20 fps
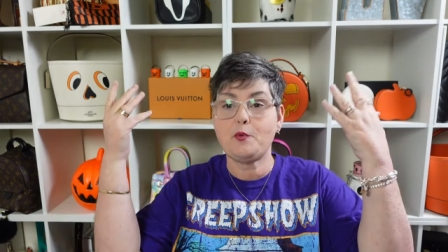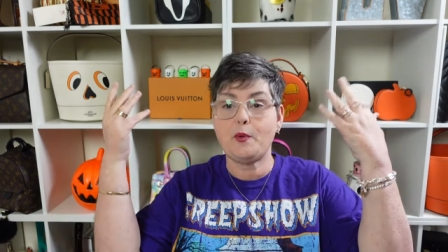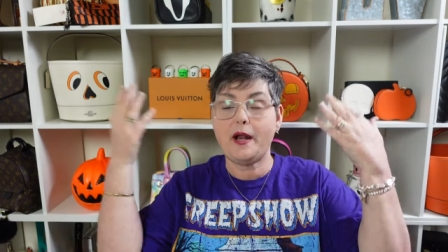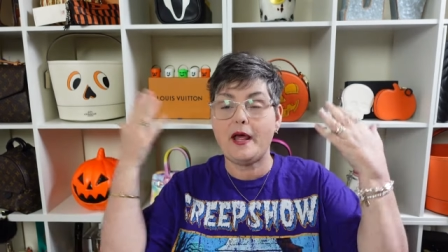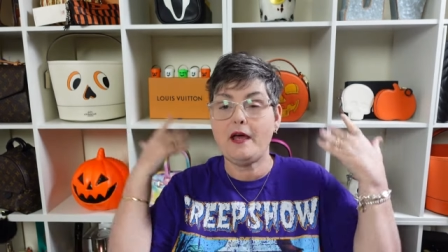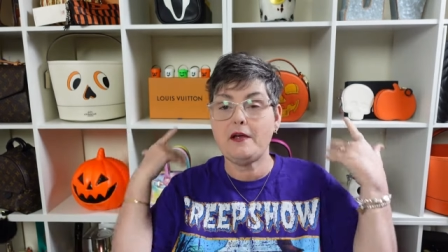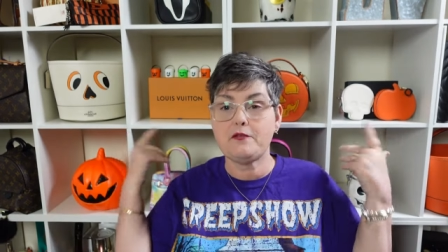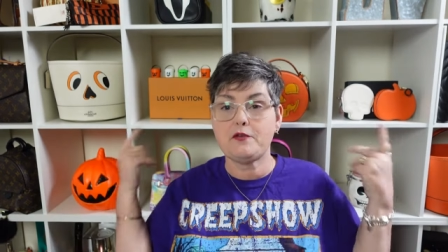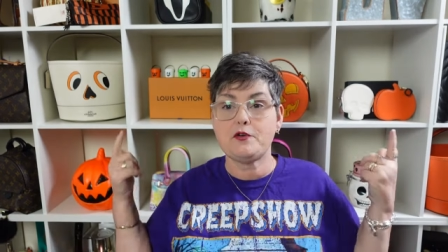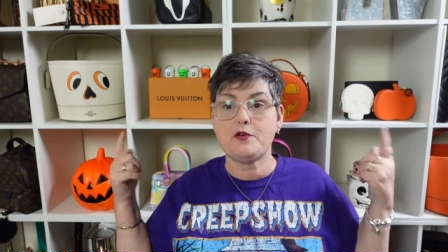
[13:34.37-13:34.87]

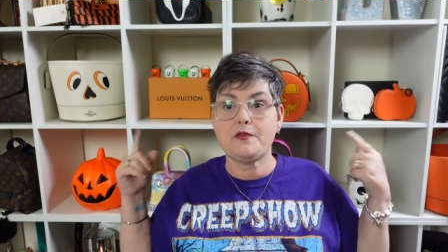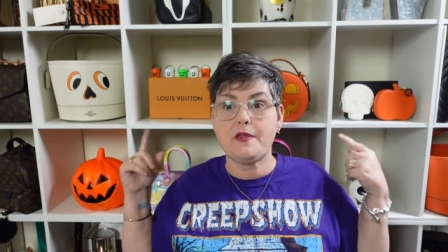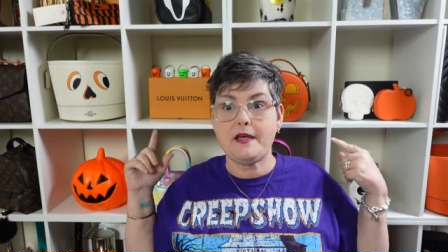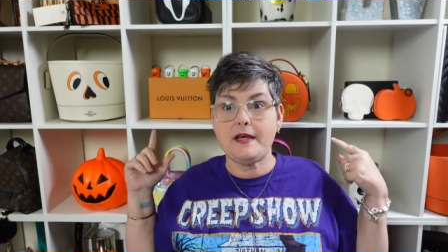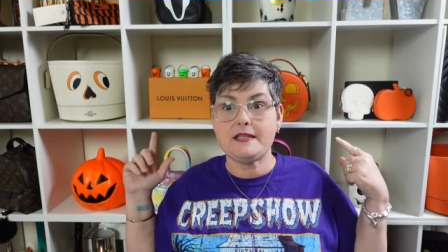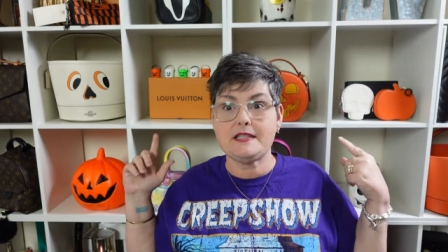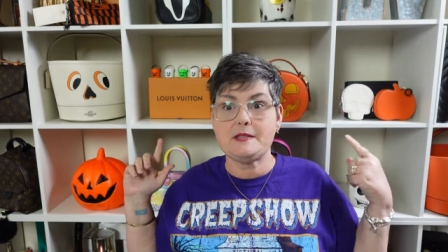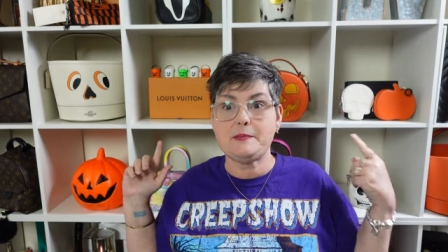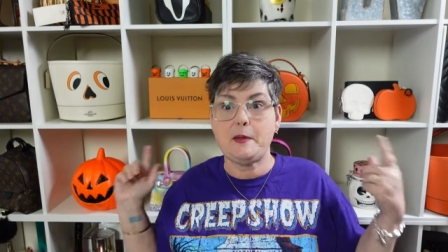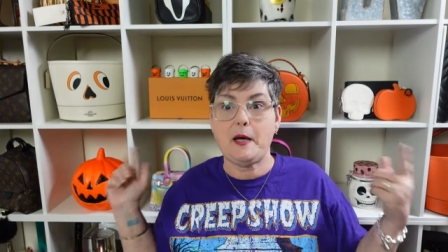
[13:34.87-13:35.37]
Whatever
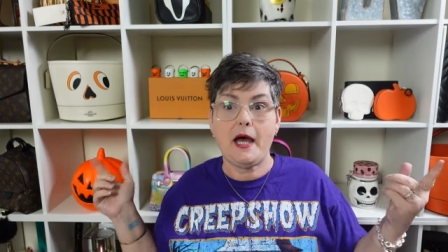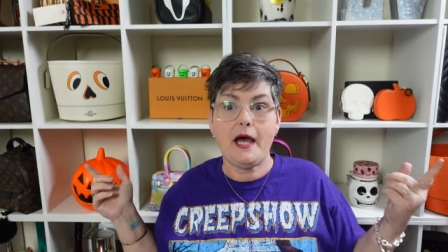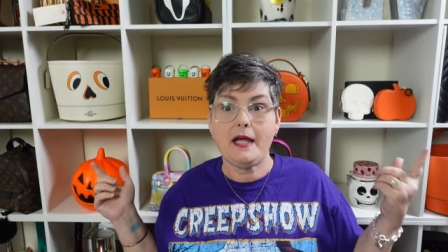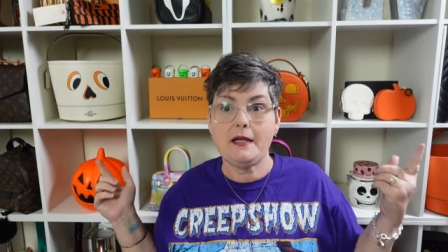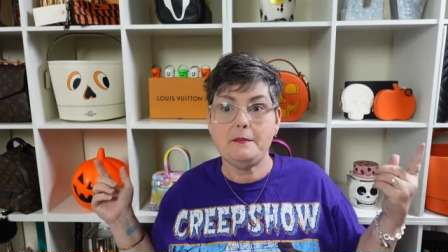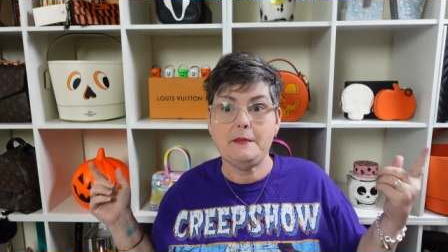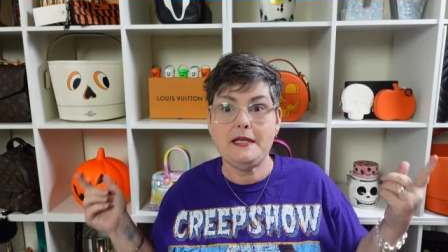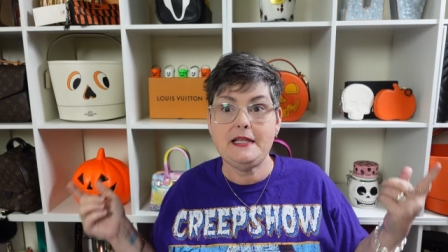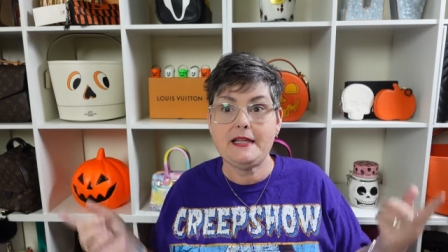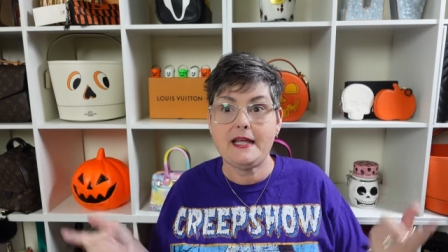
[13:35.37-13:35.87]
that's
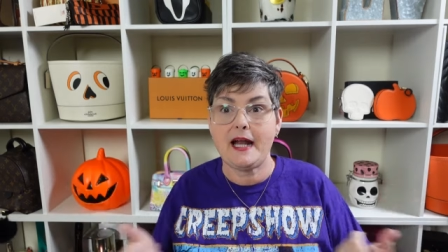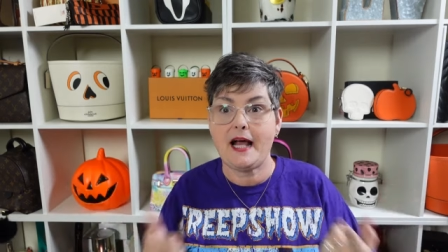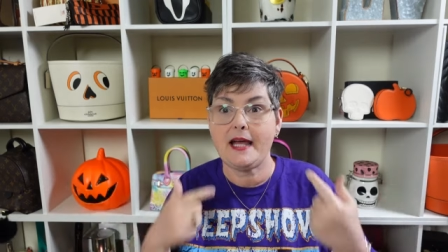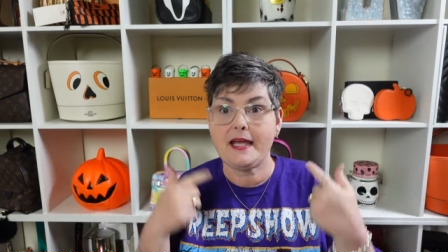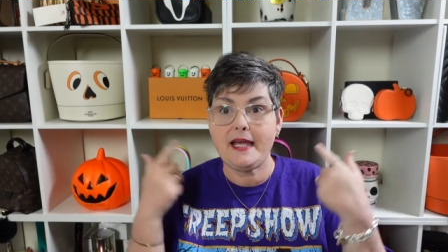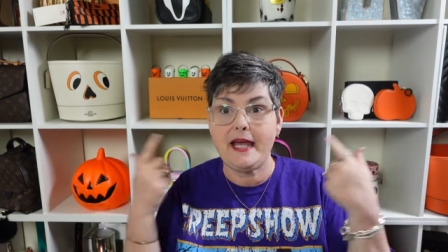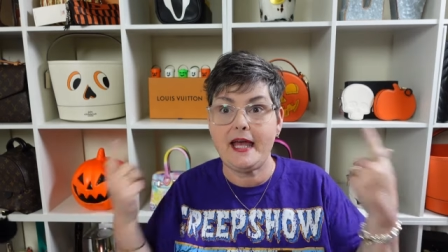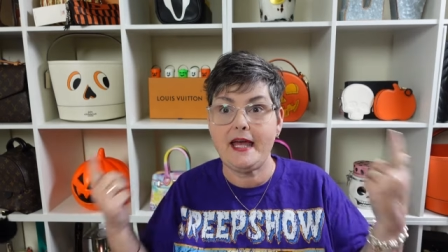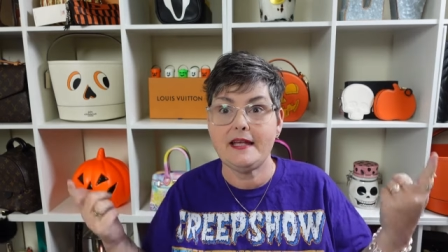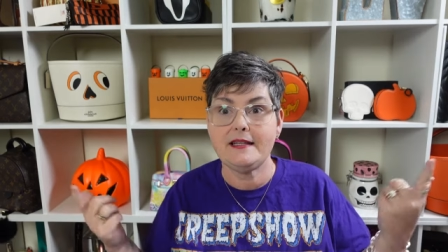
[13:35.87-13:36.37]
behind me that I
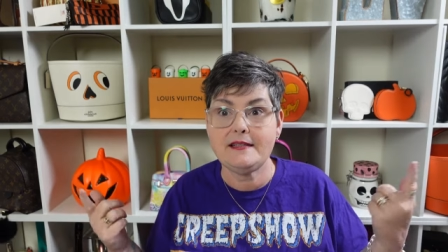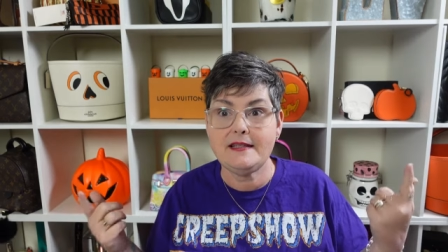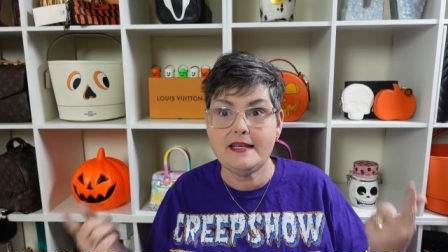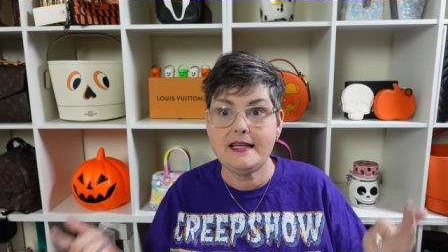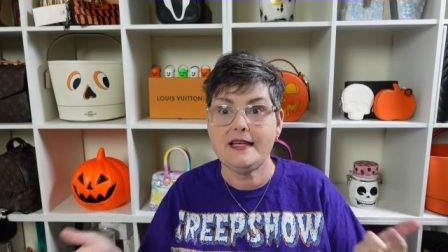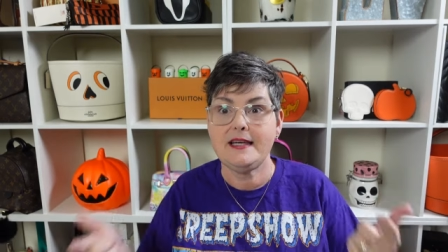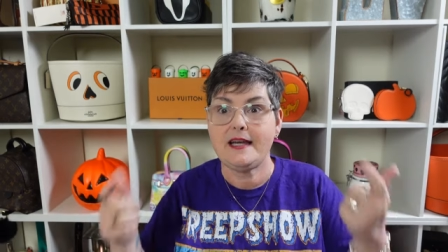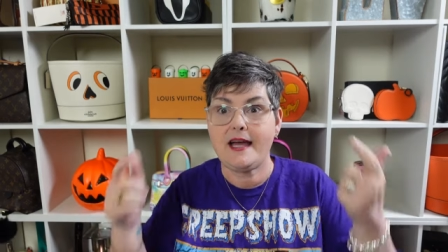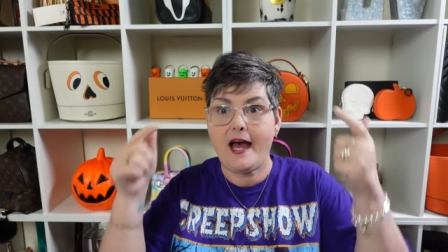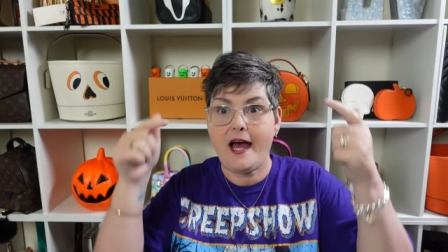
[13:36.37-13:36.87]
can
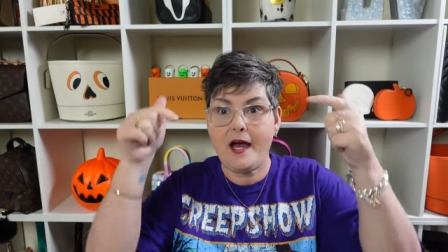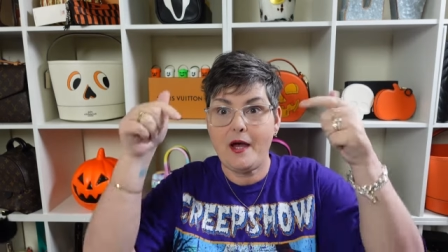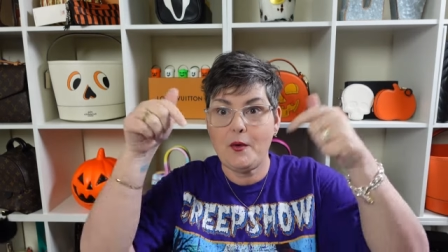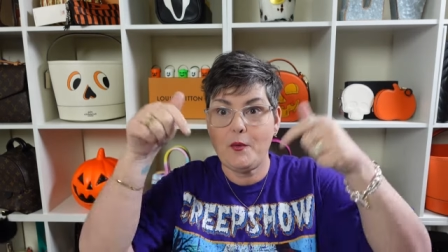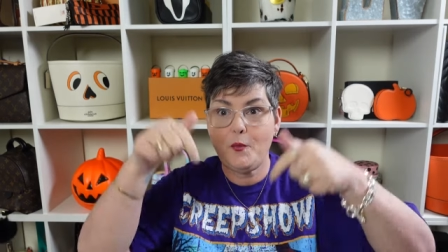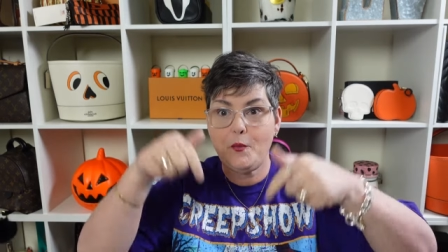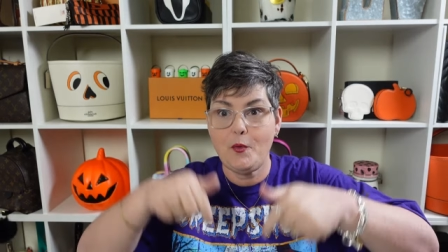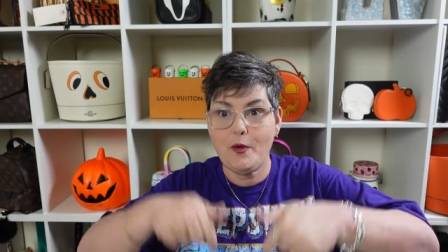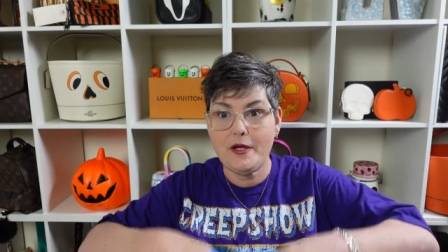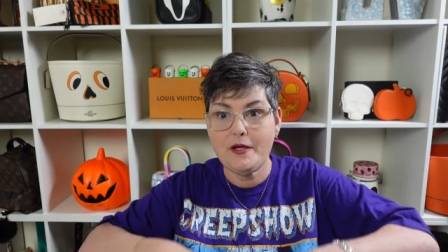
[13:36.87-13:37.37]
link, I
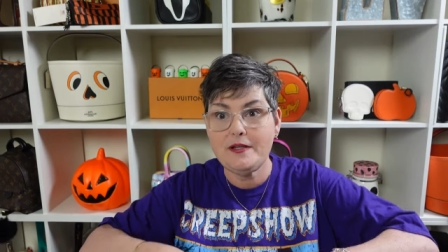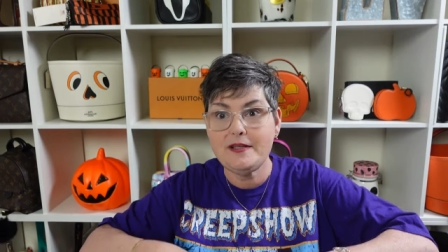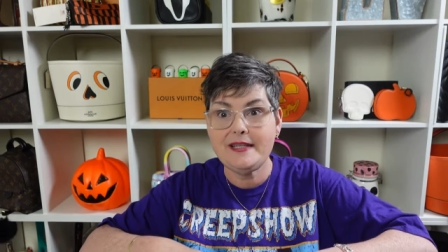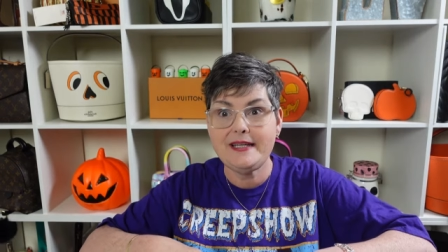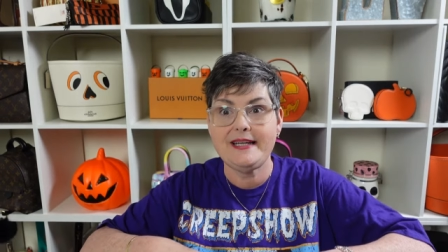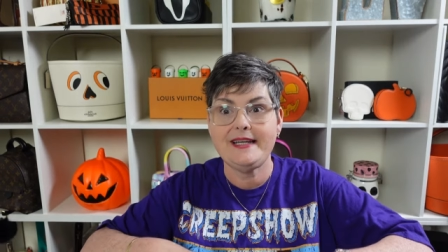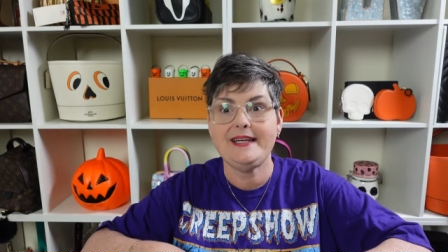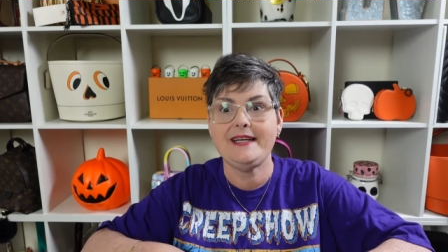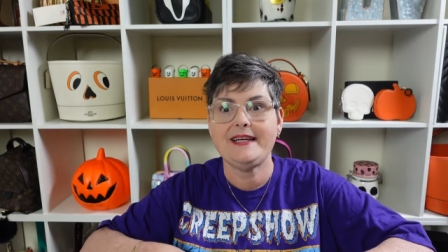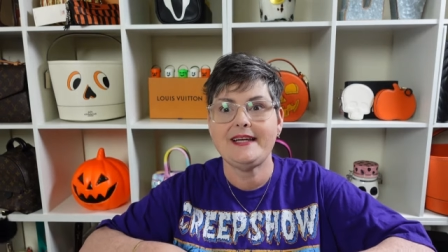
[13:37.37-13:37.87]
will
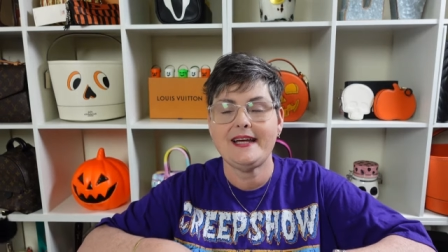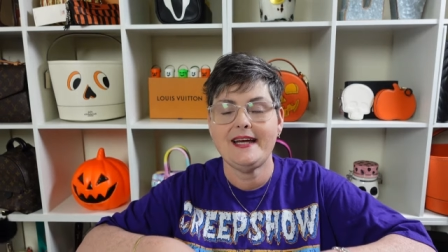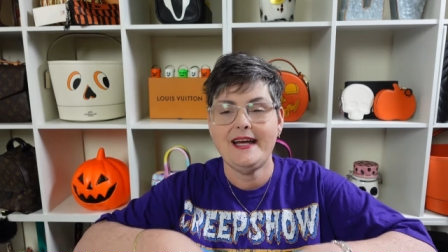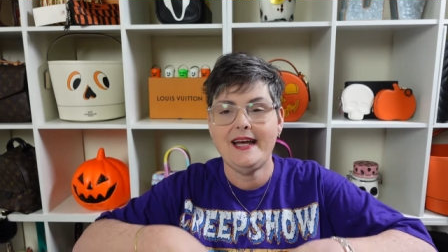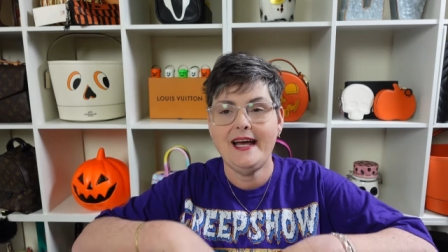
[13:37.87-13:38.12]
link.